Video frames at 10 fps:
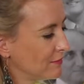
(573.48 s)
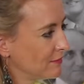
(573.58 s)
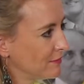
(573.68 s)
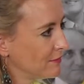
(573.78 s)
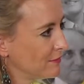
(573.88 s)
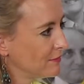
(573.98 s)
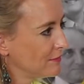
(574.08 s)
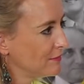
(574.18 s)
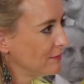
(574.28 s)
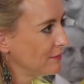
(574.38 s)

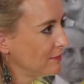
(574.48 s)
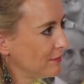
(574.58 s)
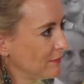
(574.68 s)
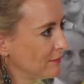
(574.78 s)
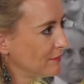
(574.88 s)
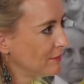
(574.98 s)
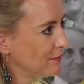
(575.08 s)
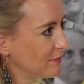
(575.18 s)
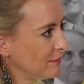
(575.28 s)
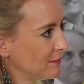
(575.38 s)

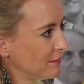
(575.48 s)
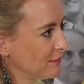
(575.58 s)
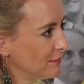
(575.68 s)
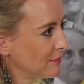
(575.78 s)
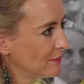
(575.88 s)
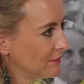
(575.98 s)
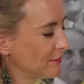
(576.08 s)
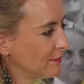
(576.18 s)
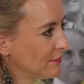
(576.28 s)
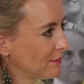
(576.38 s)

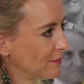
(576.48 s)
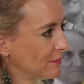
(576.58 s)
[no speech]